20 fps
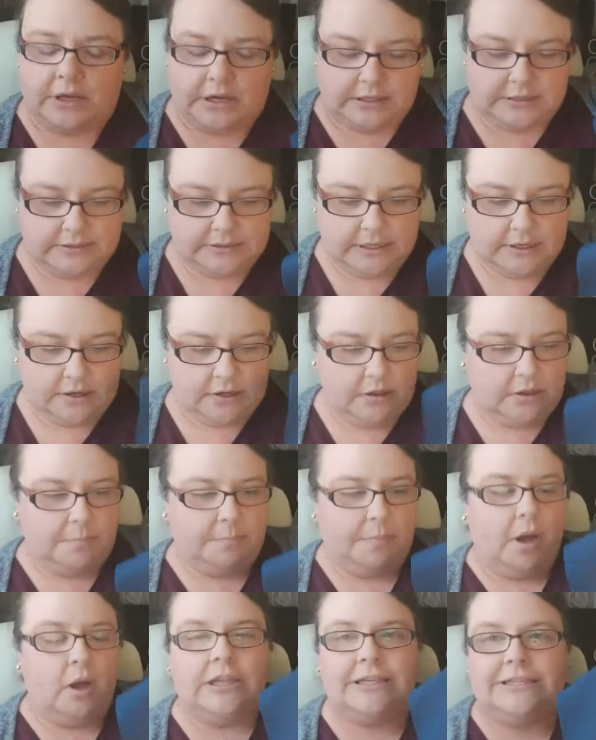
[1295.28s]
So the
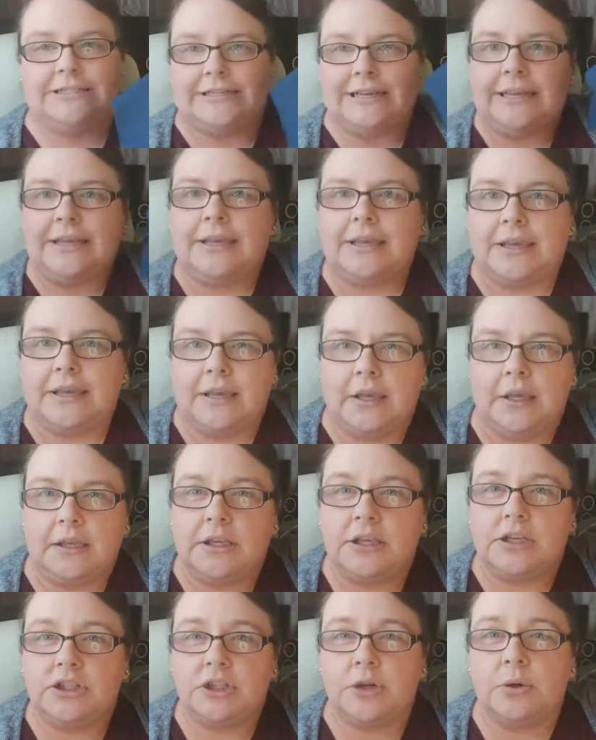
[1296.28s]
binding,
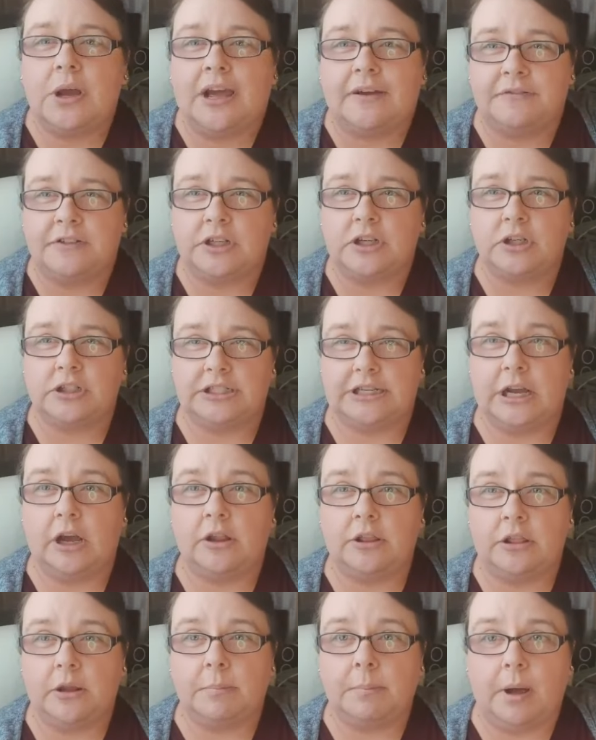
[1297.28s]
you do have to cut it
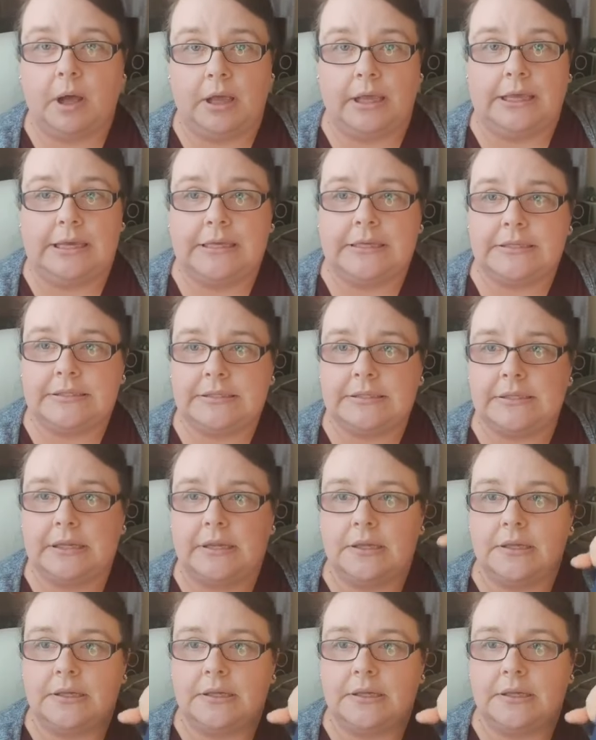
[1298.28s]
on the bias.